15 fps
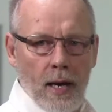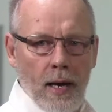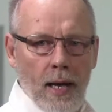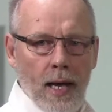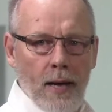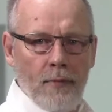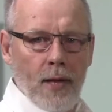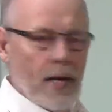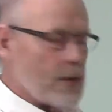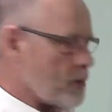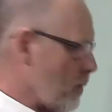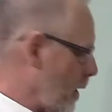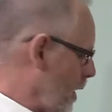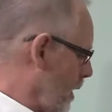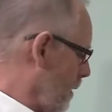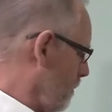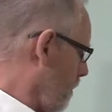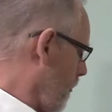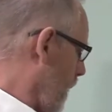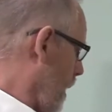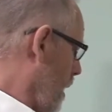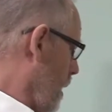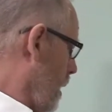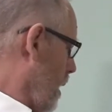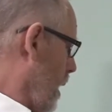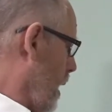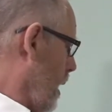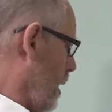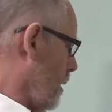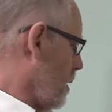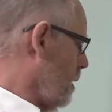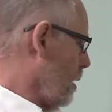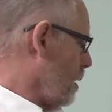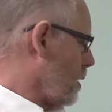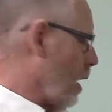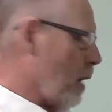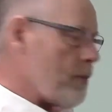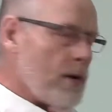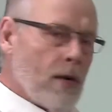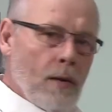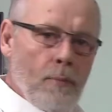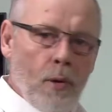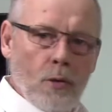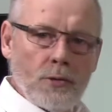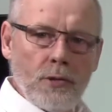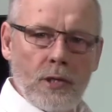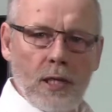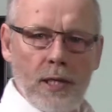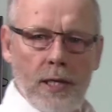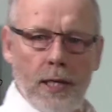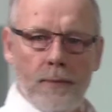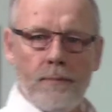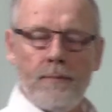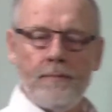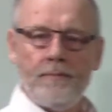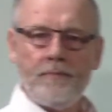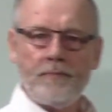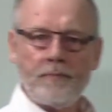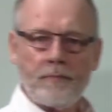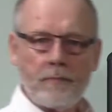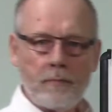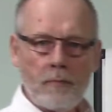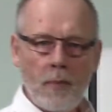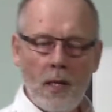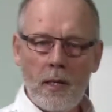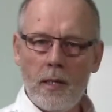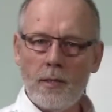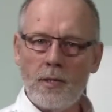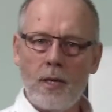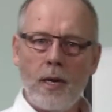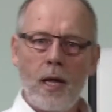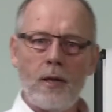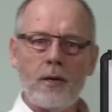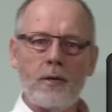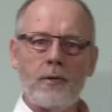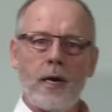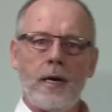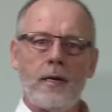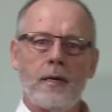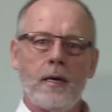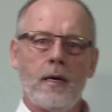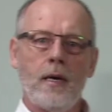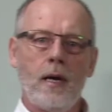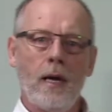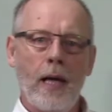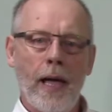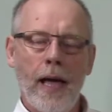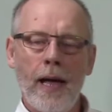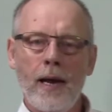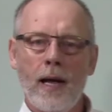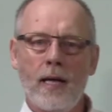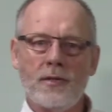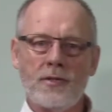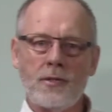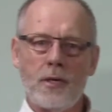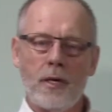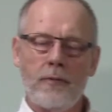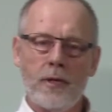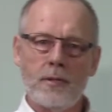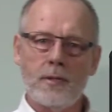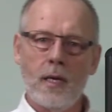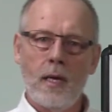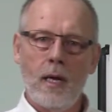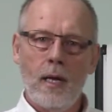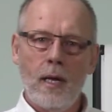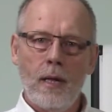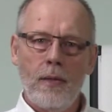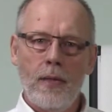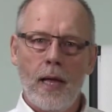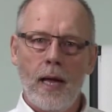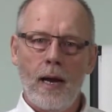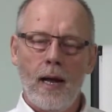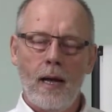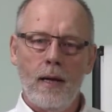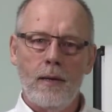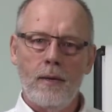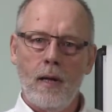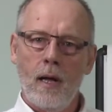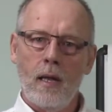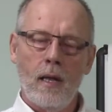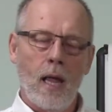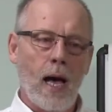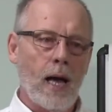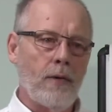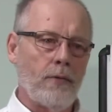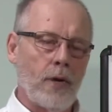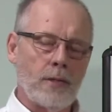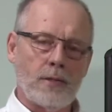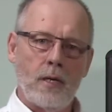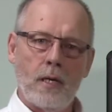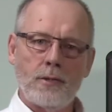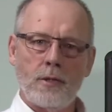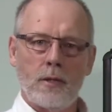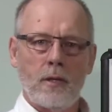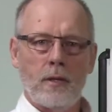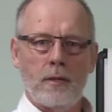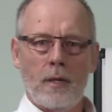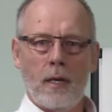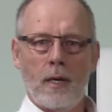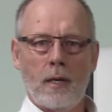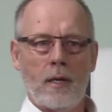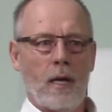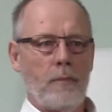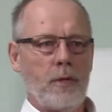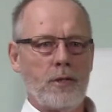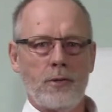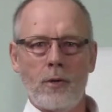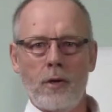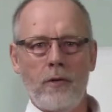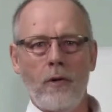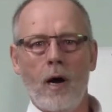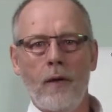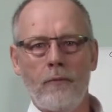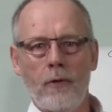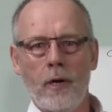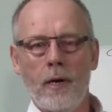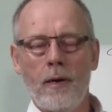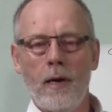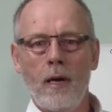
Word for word: to have that training. Uh, carpet and upholstery cleaning is another great add-on service that uh, a lot of residential uh, companies don't even offer it.